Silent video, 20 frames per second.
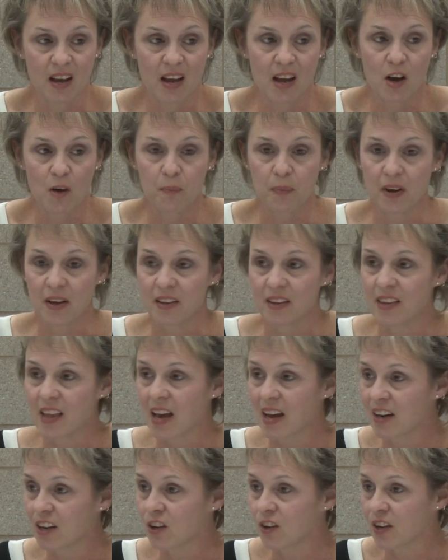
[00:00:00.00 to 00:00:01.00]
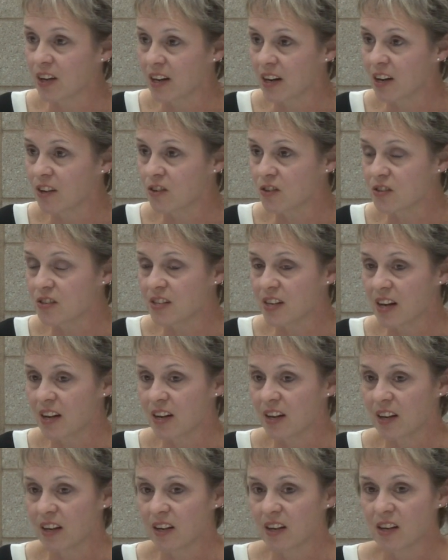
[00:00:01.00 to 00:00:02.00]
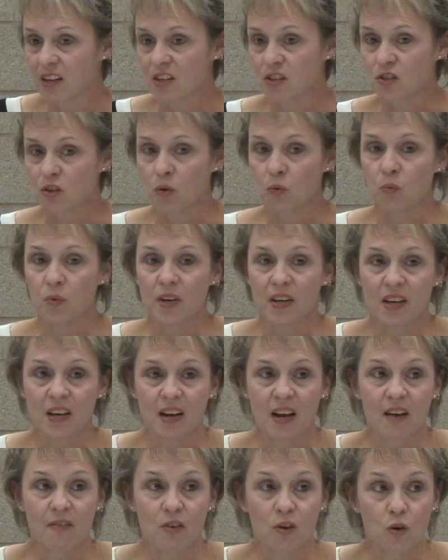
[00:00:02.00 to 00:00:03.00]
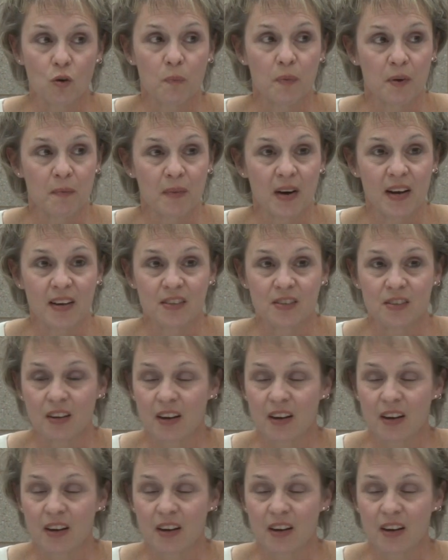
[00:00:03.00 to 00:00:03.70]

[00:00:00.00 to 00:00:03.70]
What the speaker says: help in that area and understanding so we can have an open mind